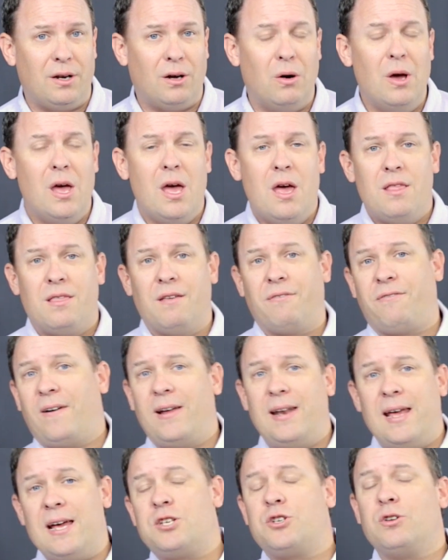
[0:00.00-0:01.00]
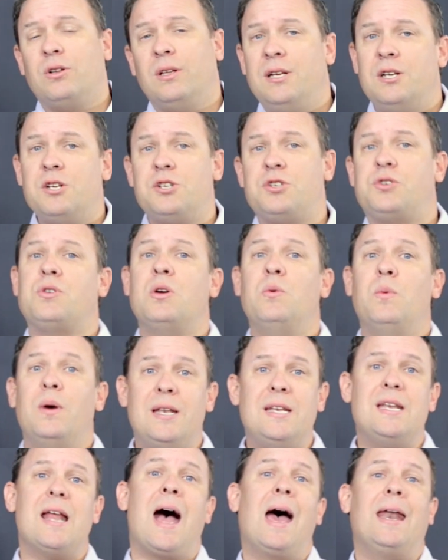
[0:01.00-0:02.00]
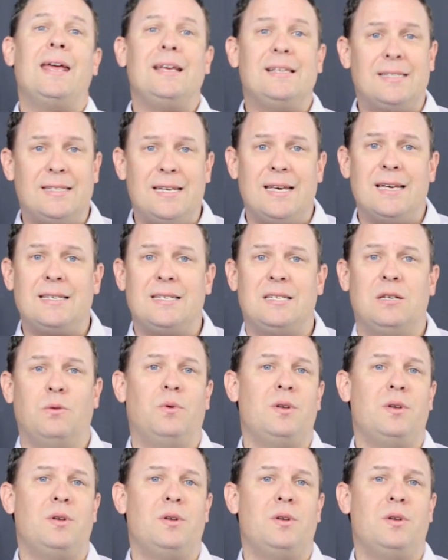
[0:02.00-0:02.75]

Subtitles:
You know, the financial industry would not exist,